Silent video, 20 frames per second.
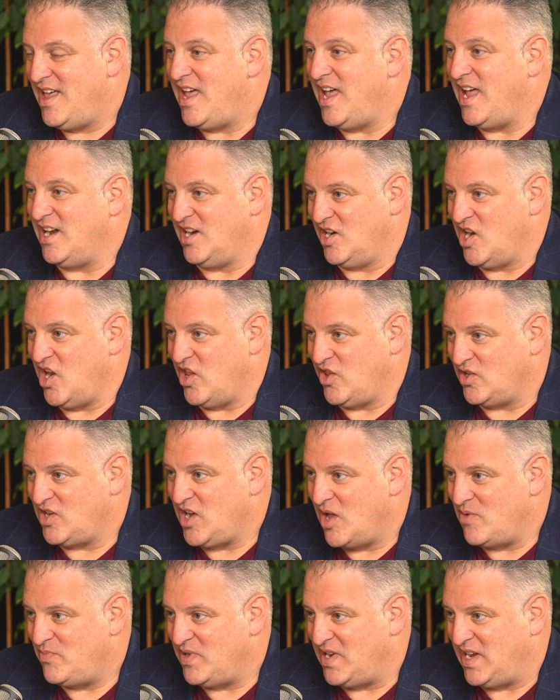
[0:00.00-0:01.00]
in another
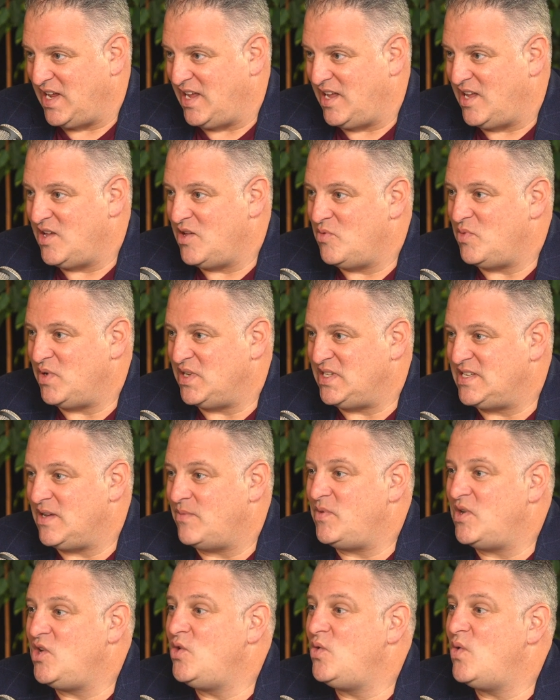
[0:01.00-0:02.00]
company, but
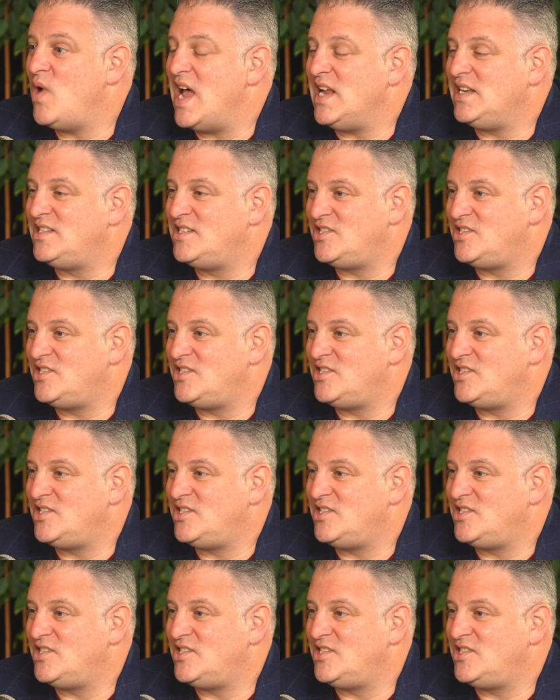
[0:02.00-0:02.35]
someone who had